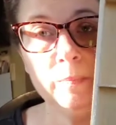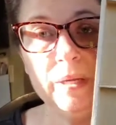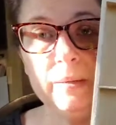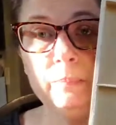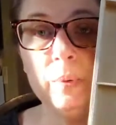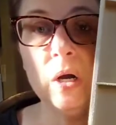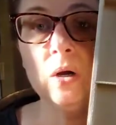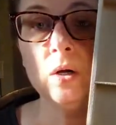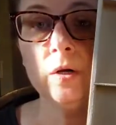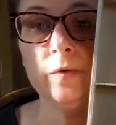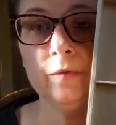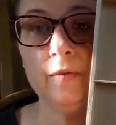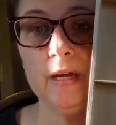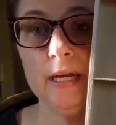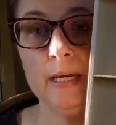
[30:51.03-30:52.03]
be
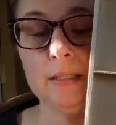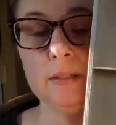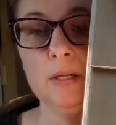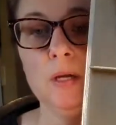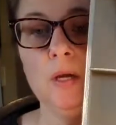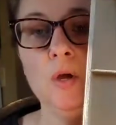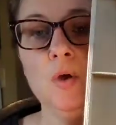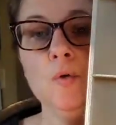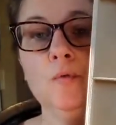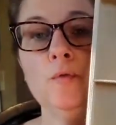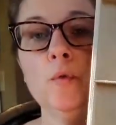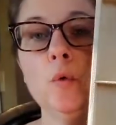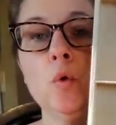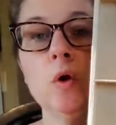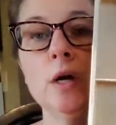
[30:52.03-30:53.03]
perfect
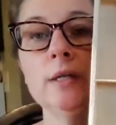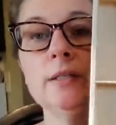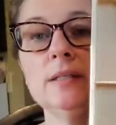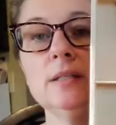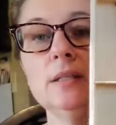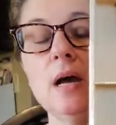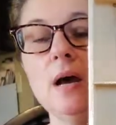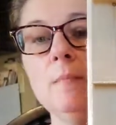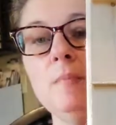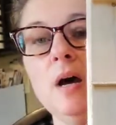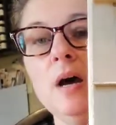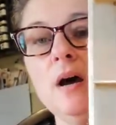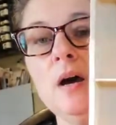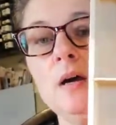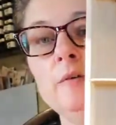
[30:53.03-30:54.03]
for some
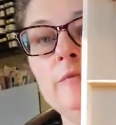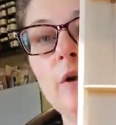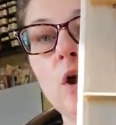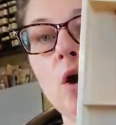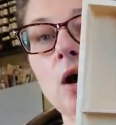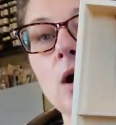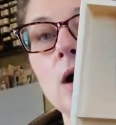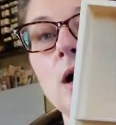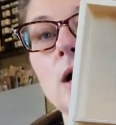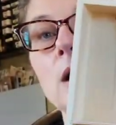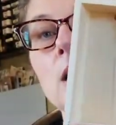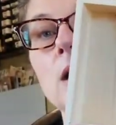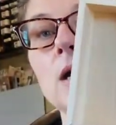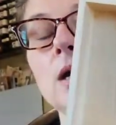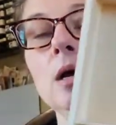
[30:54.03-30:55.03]
of
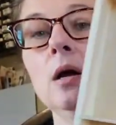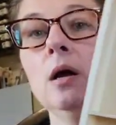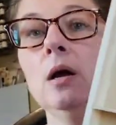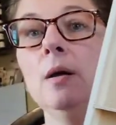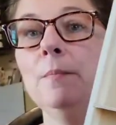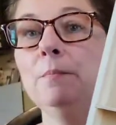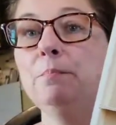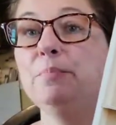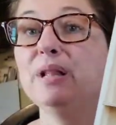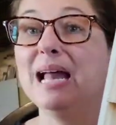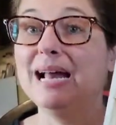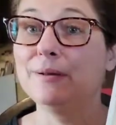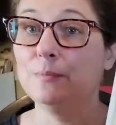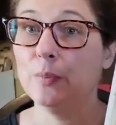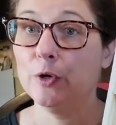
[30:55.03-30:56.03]
our
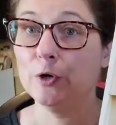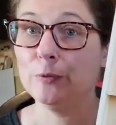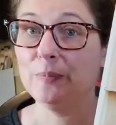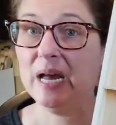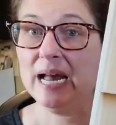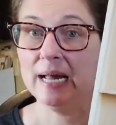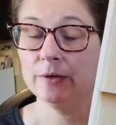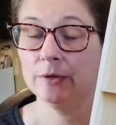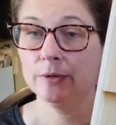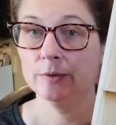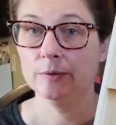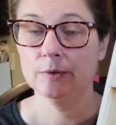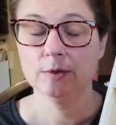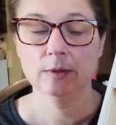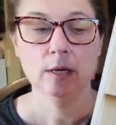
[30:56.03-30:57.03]
blackbird
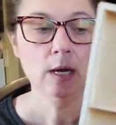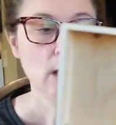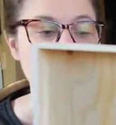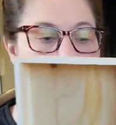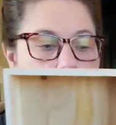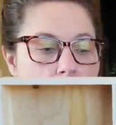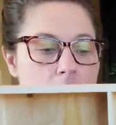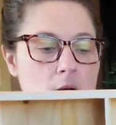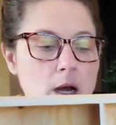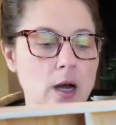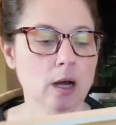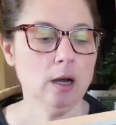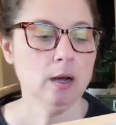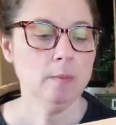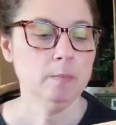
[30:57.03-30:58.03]
patterns.
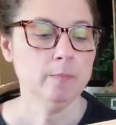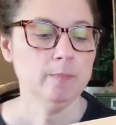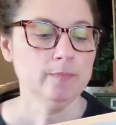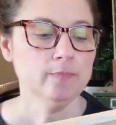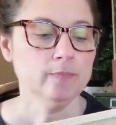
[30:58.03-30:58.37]
I'm